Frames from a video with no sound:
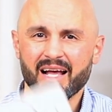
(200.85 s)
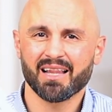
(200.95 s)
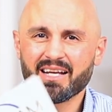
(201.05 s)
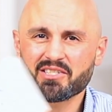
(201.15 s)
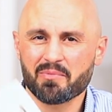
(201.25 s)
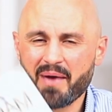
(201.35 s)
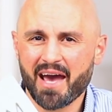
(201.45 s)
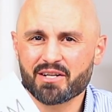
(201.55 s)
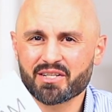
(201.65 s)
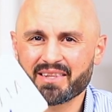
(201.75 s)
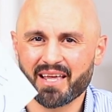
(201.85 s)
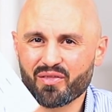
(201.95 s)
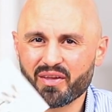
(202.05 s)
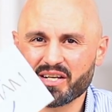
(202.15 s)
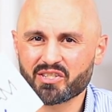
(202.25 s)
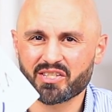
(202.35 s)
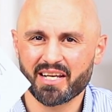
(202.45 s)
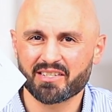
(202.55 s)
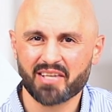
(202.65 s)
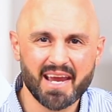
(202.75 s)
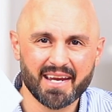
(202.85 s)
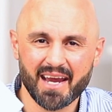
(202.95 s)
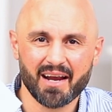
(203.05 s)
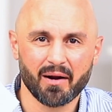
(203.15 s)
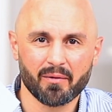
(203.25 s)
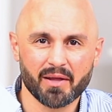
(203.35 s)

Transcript: let's imagine that this is a care.